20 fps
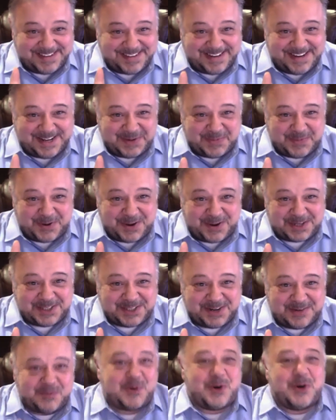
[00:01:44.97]
in a
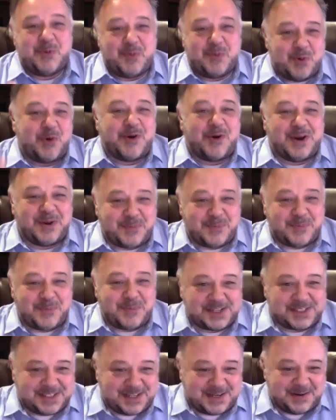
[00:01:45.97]
production, one or more in a
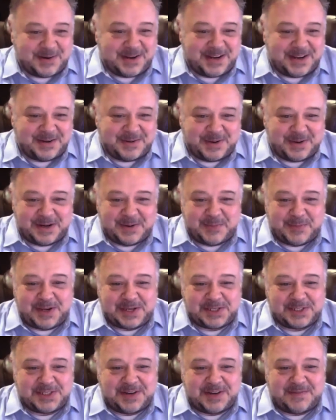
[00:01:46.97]

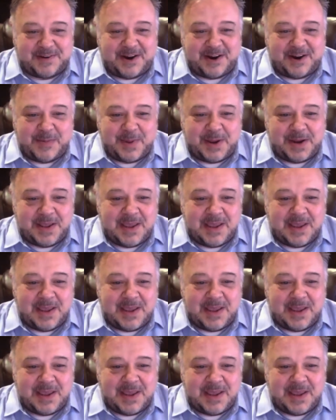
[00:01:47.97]
production environment.